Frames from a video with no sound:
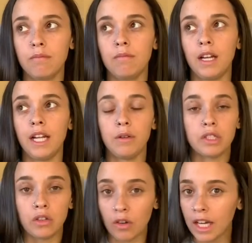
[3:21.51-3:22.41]
And it was
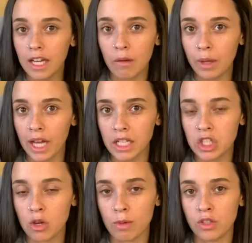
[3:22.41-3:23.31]
great. We had
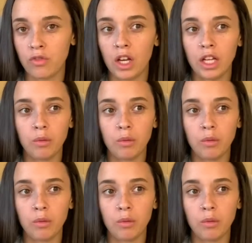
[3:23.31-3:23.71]
so much fun.